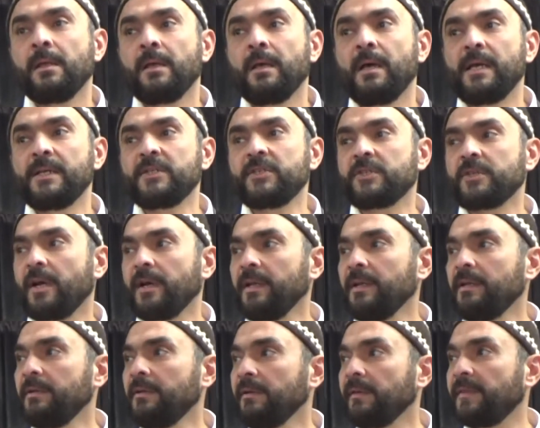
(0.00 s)
I
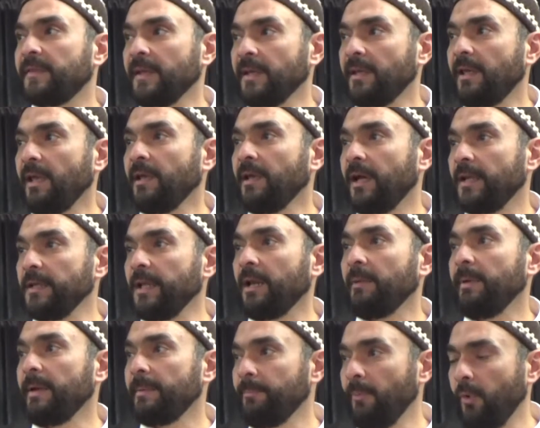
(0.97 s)
started thinking a
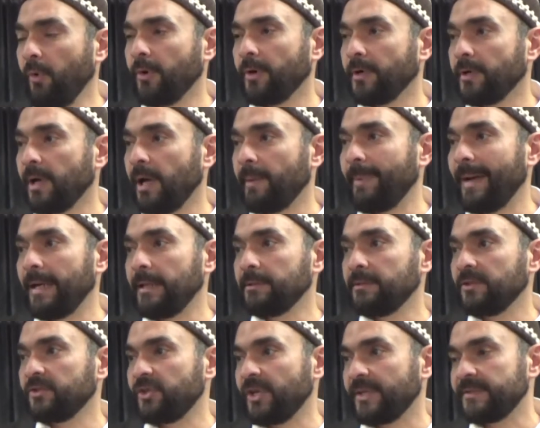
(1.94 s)
little bit more
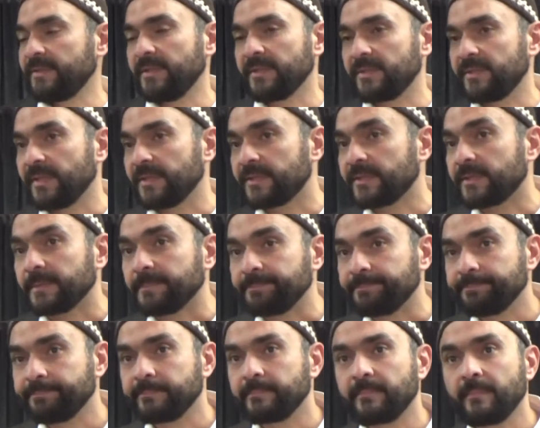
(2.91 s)
about the justice system,
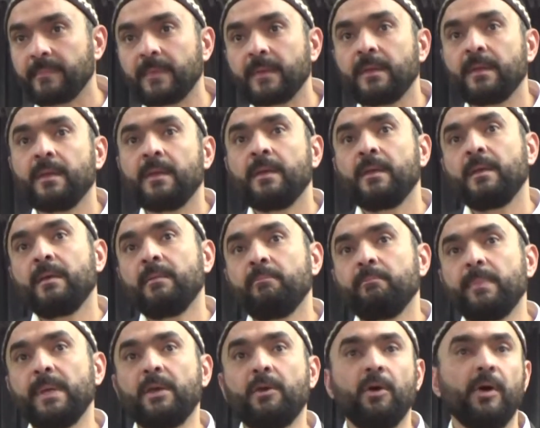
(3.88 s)

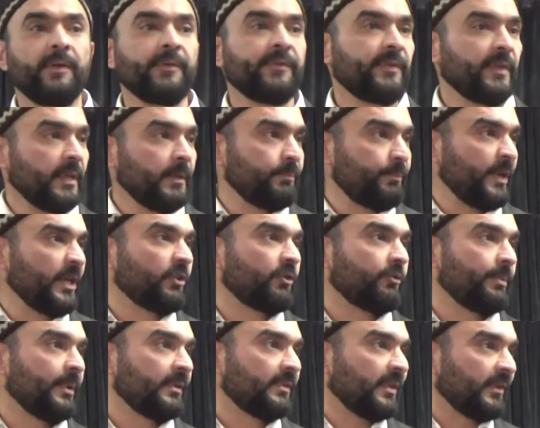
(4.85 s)
because the
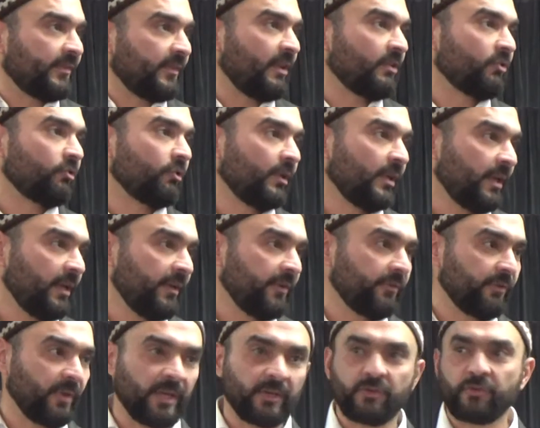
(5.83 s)
impeachment essentially
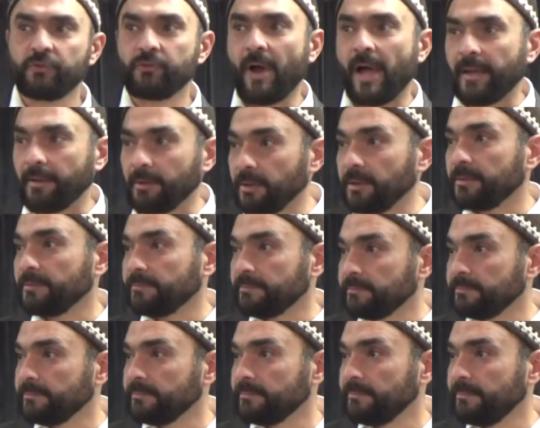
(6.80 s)
is a trial.
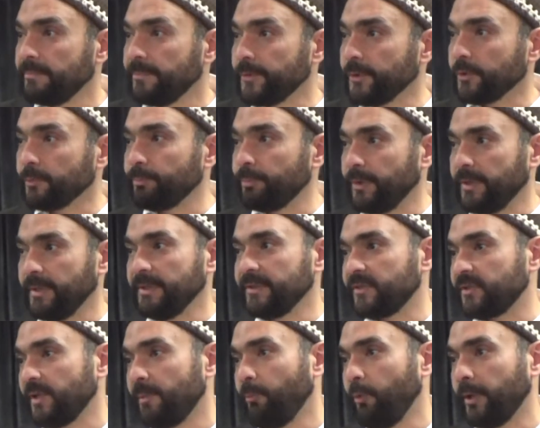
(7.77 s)
You're putting
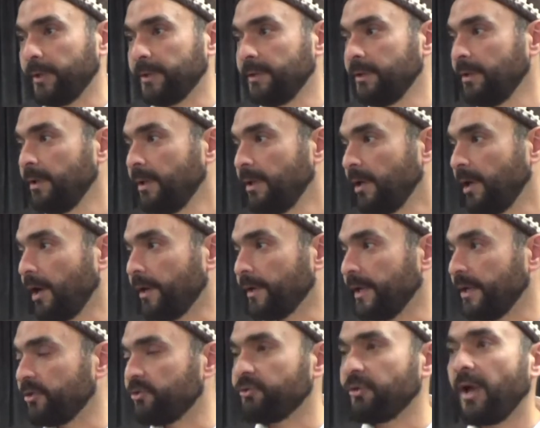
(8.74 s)
someone on
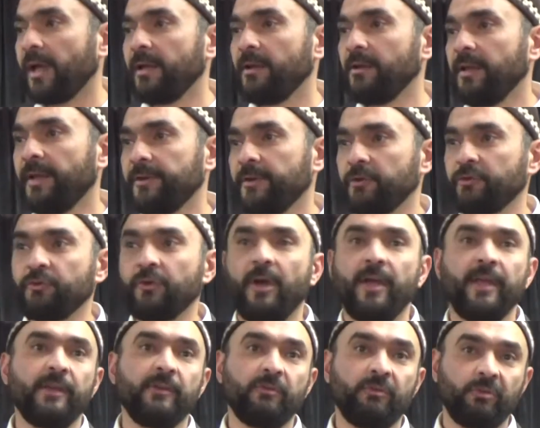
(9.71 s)
a trial and you're
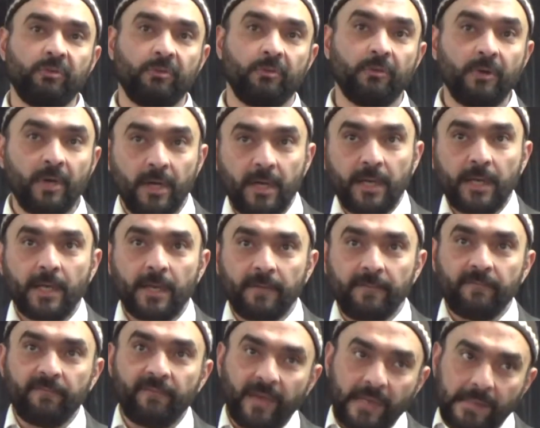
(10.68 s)
trying to
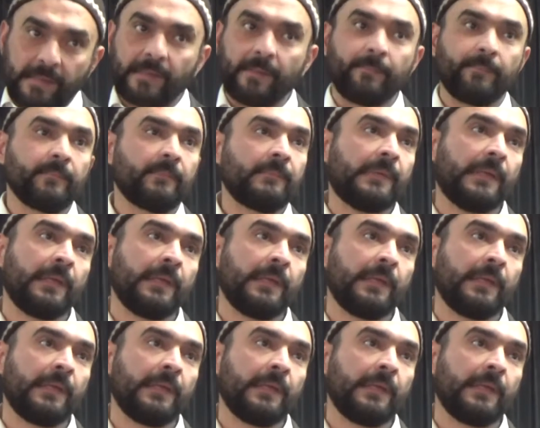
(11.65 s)
convict them.